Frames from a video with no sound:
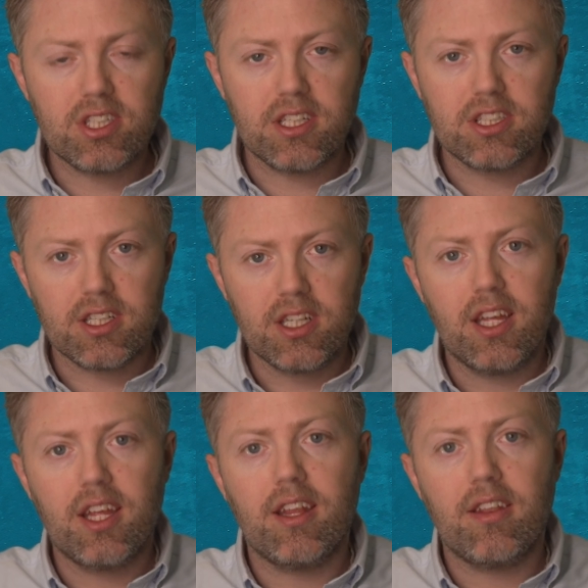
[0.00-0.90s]
changing.
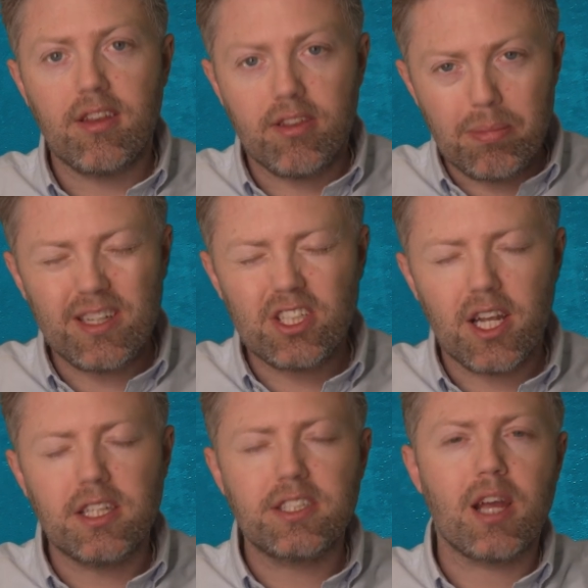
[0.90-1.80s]
There's a big
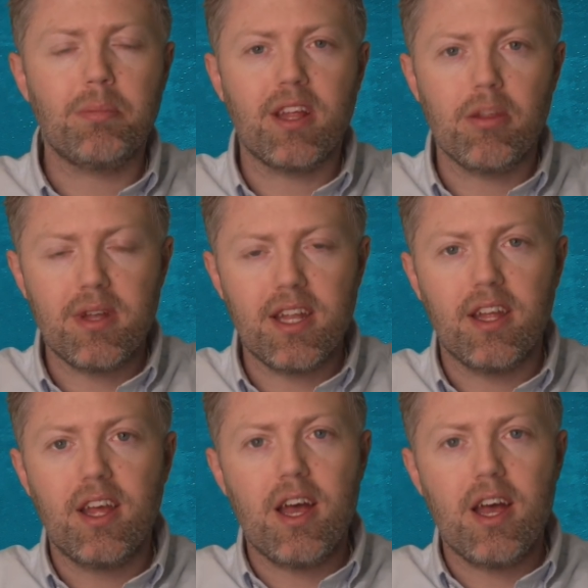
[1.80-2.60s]
change happening at the minute.